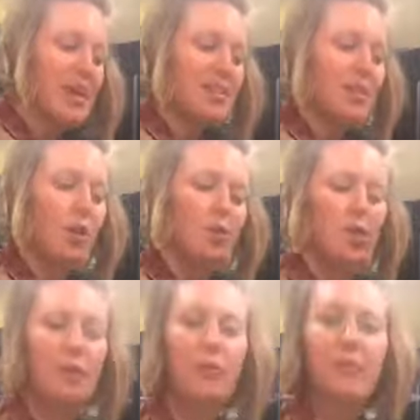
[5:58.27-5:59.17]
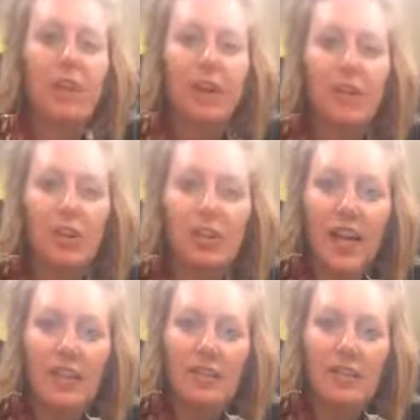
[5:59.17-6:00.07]
So look at what I've got in here.
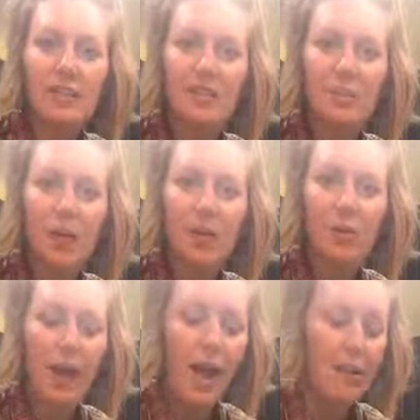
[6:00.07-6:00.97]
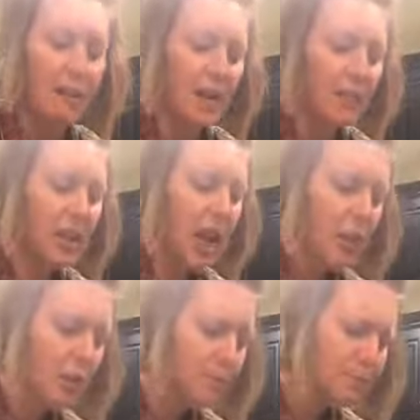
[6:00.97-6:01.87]
Lettuce, a tomato, a half an
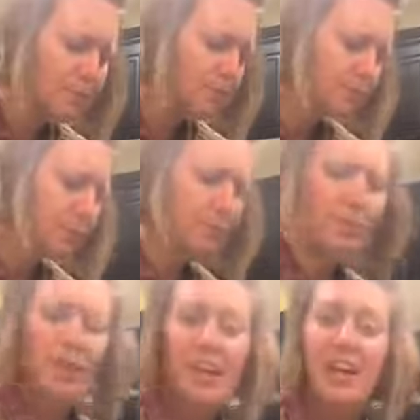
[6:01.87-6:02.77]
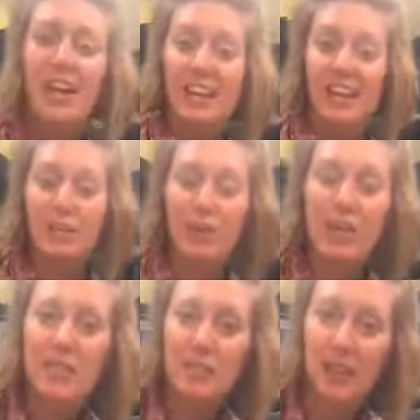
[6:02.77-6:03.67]
avocado. Guess what
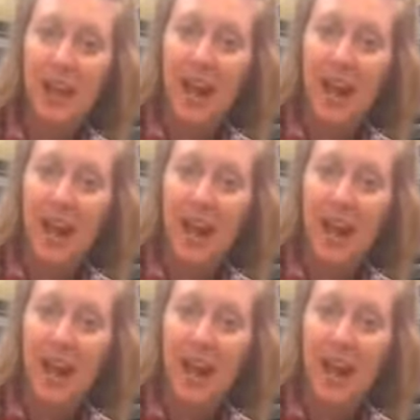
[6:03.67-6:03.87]
else I'm going to